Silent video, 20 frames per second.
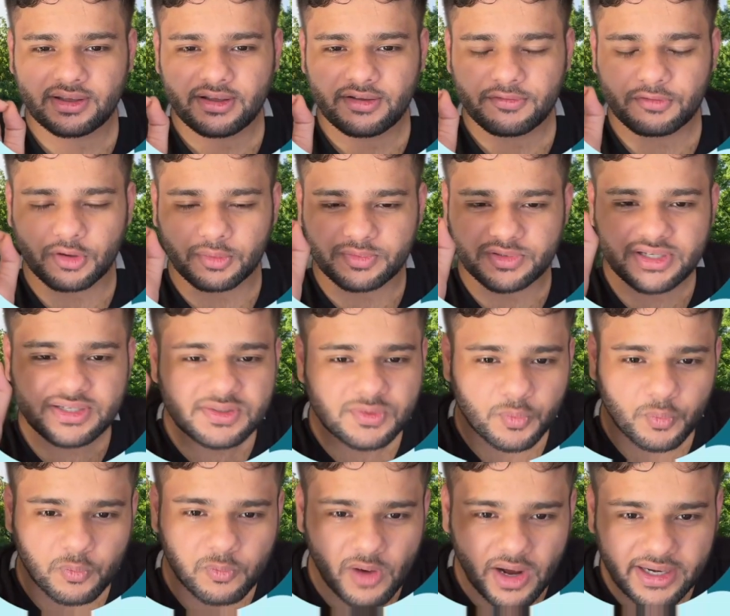from just
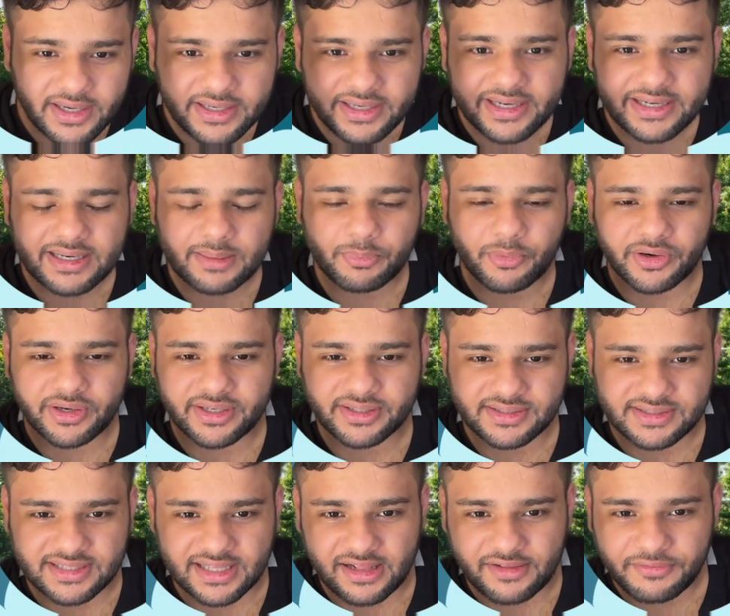one data point
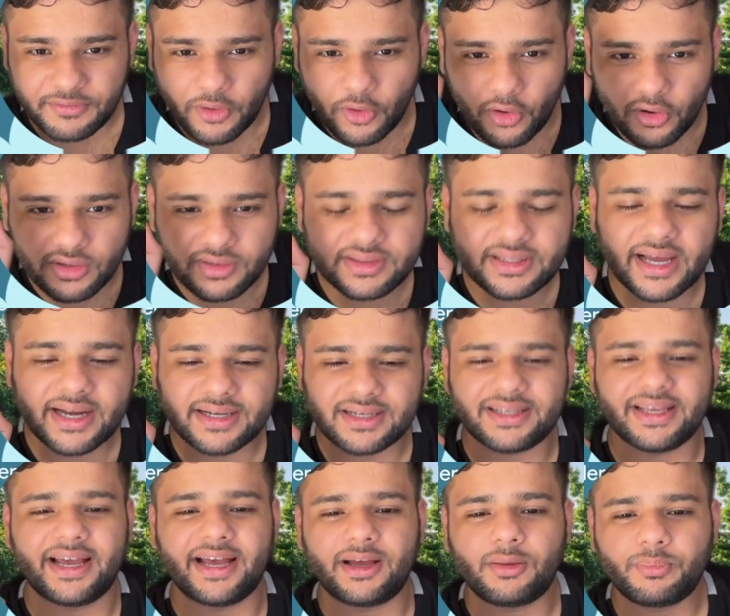itself on that gap,